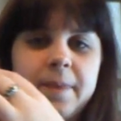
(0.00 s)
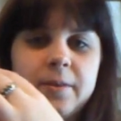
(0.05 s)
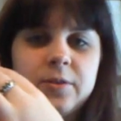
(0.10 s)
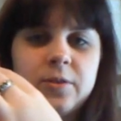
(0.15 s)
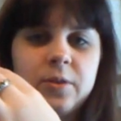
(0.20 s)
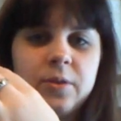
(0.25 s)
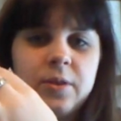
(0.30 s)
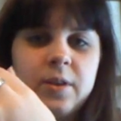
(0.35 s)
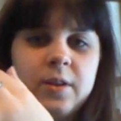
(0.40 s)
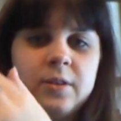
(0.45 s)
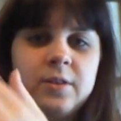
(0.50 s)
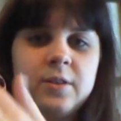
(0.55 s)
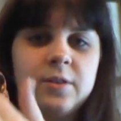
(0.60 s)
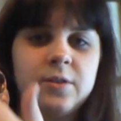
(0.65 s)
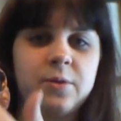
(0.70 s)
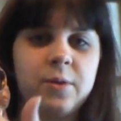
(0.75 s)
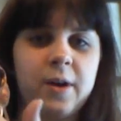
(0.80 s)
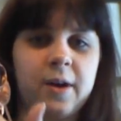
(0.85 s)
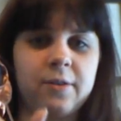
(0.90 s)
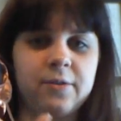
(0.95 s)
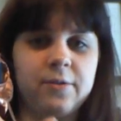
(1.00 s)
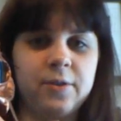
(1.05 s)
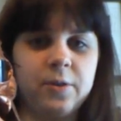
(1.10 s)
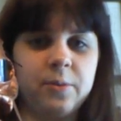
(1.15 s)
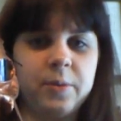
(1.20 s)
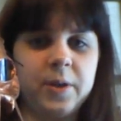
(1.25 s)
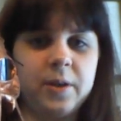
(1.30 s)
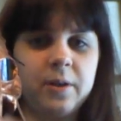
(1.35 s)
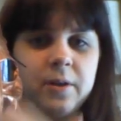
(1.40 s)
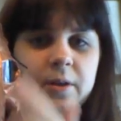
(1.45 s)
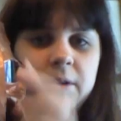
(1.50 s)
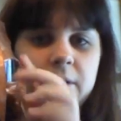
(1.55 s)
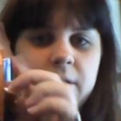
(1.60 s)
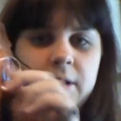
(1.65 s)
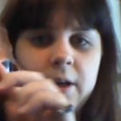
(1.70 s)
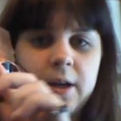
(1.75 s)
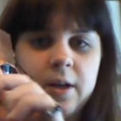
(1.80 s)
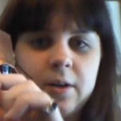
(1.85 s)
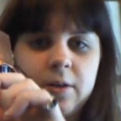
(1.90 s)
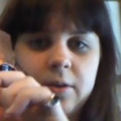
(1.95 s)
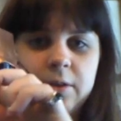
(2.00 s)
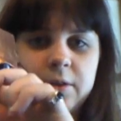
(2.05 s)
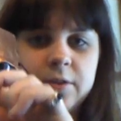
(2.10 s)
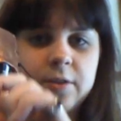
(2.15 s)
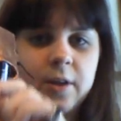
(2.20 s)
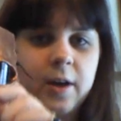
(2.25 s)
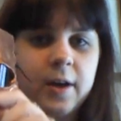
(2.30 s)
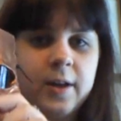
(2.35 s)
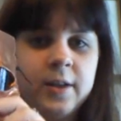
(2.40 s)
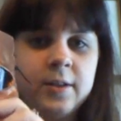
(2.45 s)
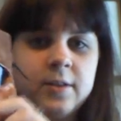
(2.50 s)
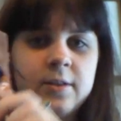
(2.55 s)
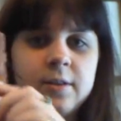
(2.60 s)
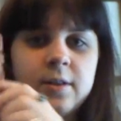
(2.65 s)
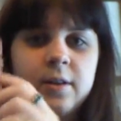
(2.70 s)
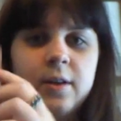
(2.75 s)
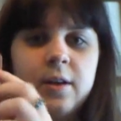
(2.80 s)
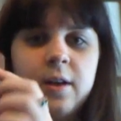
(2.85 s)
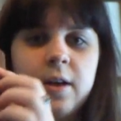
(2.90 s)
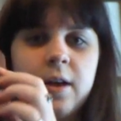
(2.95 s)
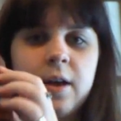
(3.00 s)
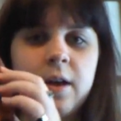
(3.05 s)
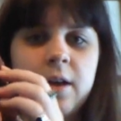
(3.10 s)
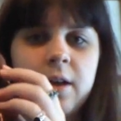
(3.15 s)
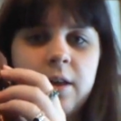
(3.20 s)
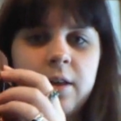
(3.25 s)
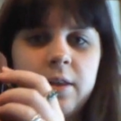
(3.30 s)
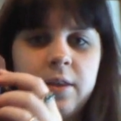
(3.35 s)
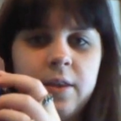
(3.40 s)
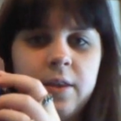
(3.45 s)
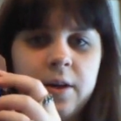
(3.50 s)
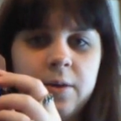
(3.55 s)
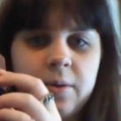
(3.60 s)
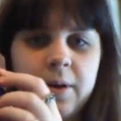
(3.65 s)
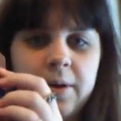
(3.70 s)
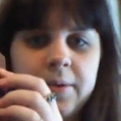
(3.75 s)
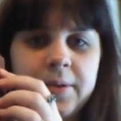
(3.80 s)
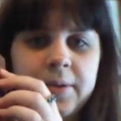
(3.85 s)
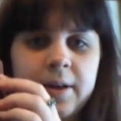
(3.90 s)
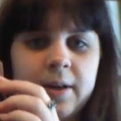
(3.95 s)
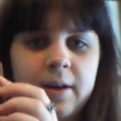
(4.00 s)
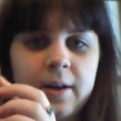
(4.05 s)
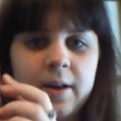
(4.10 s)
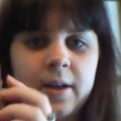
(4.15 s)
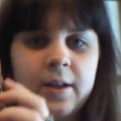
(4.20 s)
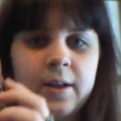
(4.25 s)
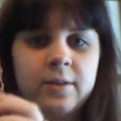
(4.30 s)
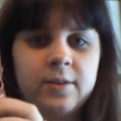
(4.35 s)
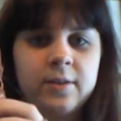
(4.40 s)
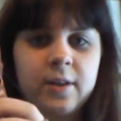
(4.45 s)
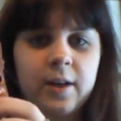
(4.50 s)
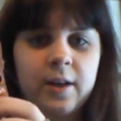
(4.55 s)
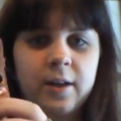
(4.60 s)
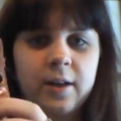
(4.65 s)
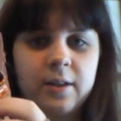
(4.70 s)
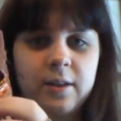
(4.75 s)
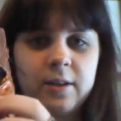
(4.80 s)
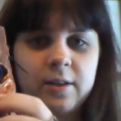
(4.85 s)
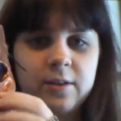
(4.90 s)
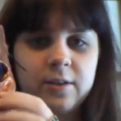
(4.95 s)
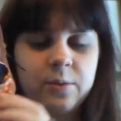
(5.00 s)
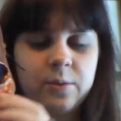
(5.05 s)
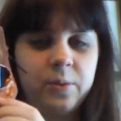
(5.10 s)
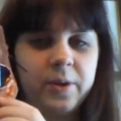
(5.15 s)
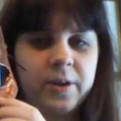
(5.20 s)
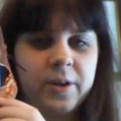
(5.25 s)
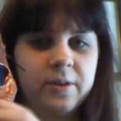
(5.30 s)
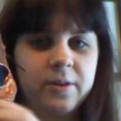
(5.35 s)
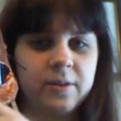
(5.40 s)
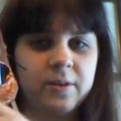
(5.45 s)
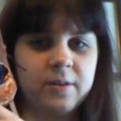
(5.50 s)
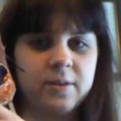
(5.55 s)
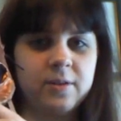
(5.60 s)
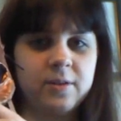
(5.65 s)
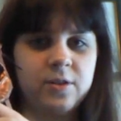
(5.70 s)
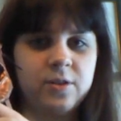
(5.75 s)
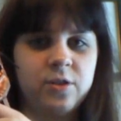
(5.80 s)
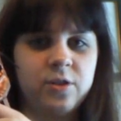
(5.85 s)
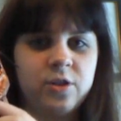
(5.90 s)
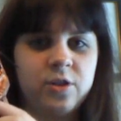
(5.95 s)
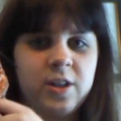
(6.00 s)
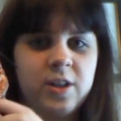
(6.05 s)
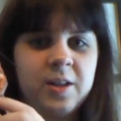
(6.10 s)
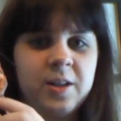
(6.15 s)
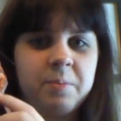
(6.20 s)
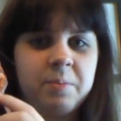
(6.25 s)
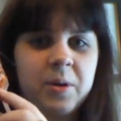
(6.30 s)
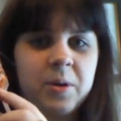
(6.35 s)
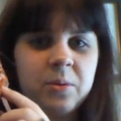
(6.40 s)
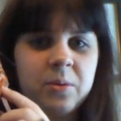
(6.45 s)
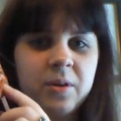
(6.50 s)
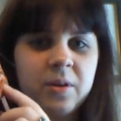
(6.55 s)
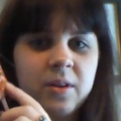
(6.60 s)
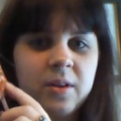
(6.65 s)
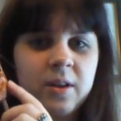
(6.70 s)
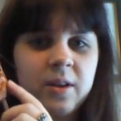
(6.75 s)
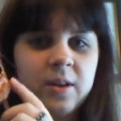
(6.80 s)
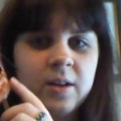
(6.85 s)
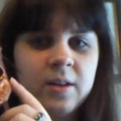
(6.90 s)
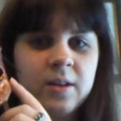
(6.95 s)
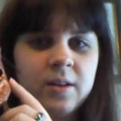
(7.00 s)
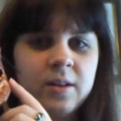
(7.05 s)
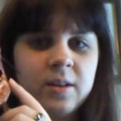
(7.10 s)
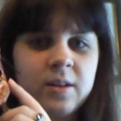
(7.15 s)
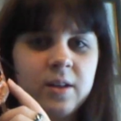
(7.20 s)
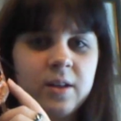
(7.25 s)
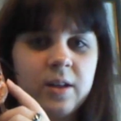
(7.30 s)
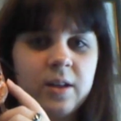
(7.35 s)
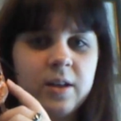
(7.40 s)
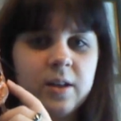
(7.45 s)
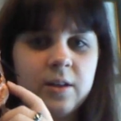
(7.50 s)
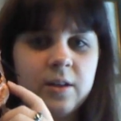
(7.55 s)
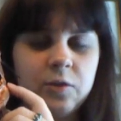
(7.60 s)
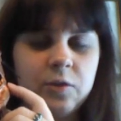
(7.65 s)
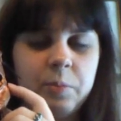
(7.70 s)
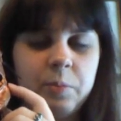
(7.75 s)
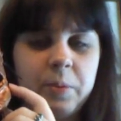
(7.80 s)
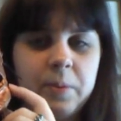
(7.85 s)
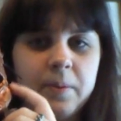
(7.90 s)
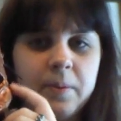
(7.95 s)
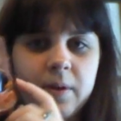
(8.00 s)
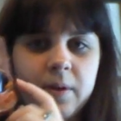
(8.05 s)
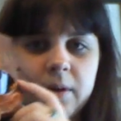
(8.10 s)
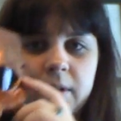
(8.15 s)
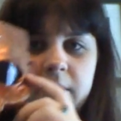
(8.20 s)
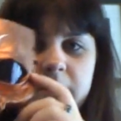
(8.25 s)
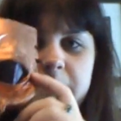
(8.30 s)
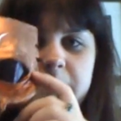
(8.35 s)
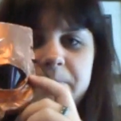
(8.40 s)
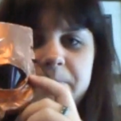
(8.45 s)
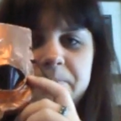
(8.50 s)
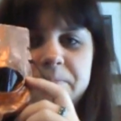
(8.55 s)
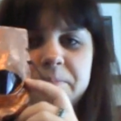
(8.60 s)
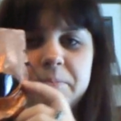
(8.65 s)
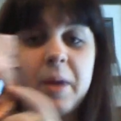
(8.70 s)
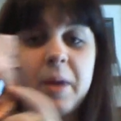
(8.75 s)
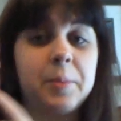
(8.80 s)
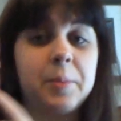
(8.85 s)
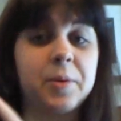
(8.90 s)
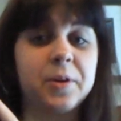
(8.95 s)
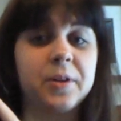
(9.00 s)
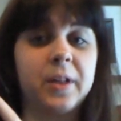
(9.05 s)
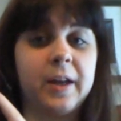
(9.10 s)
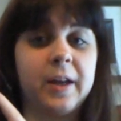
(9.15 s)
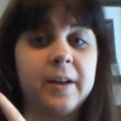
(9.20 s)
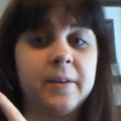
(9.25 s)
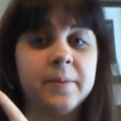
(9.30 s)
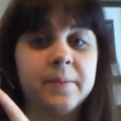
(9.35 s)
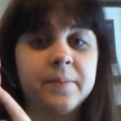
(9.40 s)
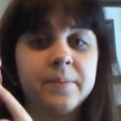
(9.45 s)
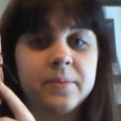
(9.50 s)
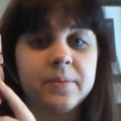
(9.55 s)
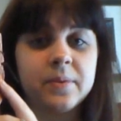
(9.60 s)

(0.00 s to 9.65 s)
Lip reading: So this is craft foam here, and on the sides. Then around the eyes and this weird cheekbone thing is paper clay,